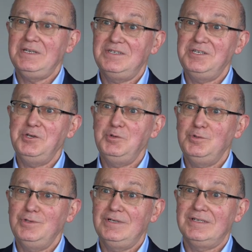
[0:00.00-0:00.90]
to be
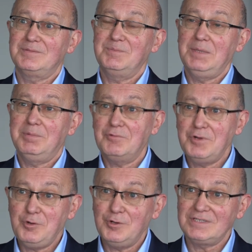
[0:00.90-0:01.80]
tuned, people
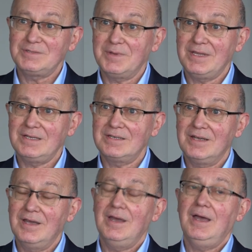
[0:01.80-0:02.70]
rehearse with it.
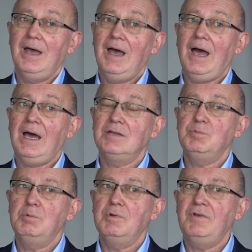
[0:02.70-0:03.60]

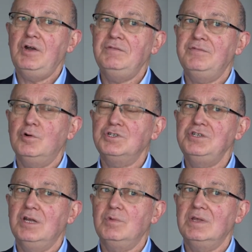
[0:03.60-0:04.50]
And we were very
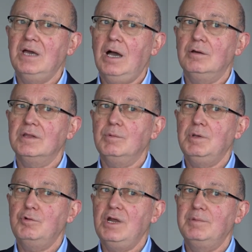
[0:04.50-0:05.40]
fortunate with the Gower that
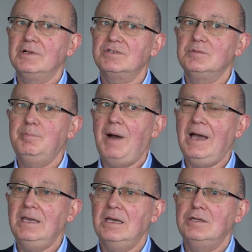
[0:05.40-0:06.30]
we were able to
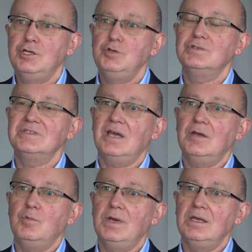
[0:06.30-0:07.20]
buy a new
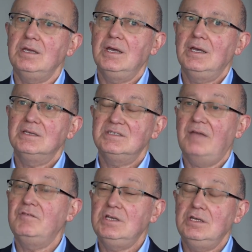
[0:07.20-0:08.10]
Steinway
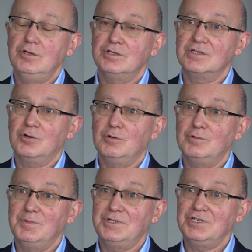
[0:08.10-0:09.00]
17 years
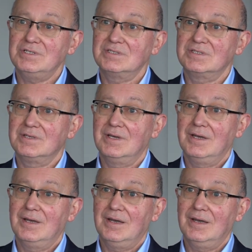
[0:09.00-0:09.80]
ago, which is